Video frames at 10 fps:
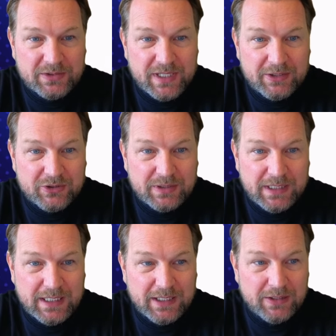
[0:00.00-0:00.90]
section
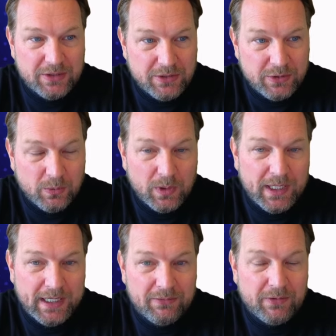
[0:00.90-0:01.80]
here, you will
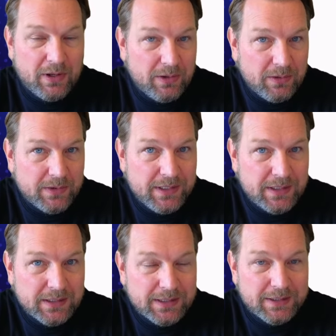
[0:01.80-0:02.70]
have all
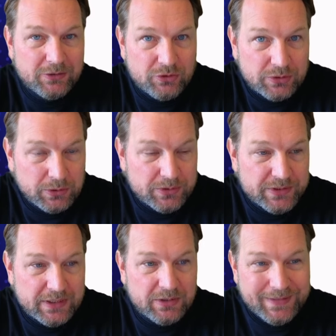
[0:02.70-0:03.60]
the tools
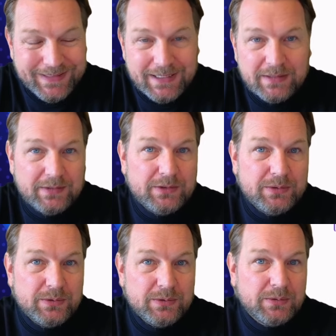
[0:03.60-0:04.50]
that you need
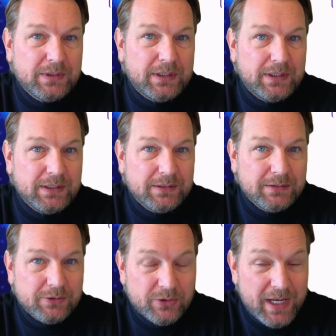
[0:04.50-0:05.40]
to
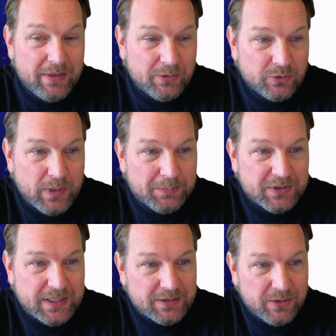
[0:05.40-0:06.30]
create those
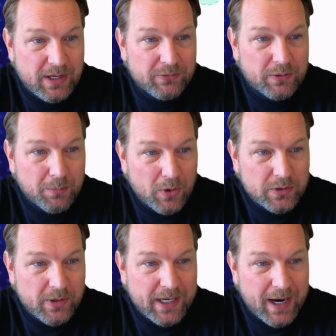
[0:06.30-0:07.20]
websites. So you have your
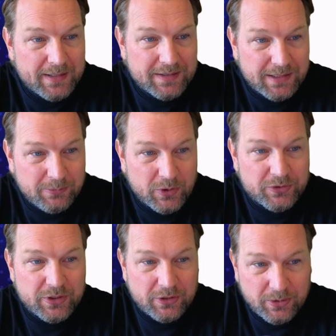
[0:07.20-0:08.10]
Moto AI team, your
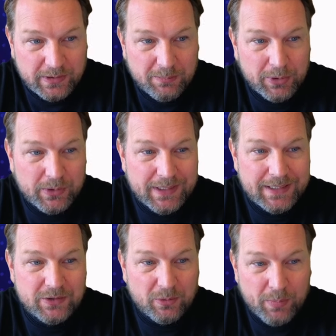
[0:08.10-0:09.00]
security
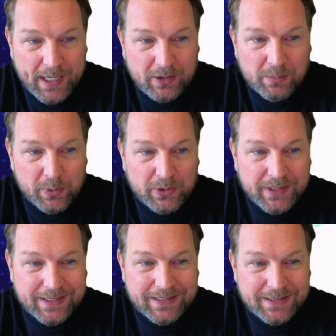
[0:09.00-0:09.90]
plugin, your backup
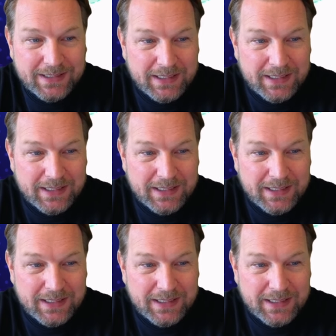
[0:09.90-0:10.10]
plugin.